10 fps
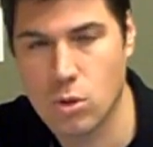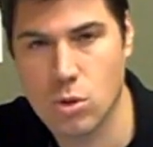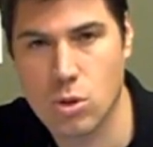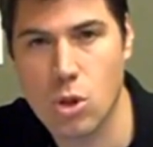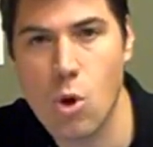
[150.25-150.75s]

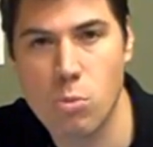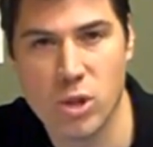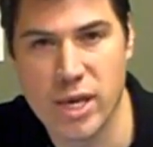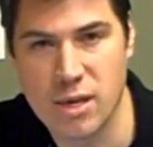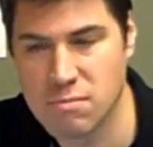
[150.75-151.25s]

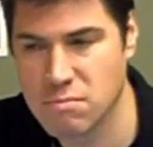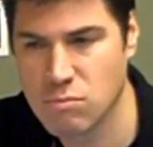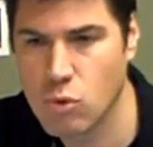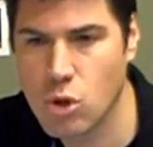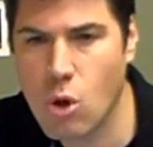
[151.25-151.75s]
globally,
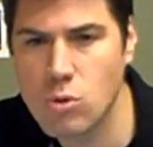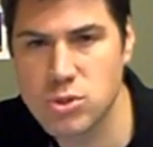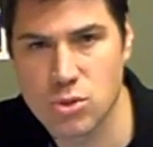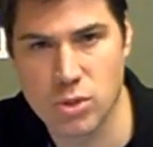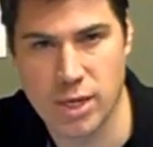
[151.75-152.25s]

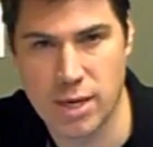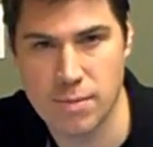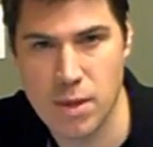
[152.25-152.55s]
culturally,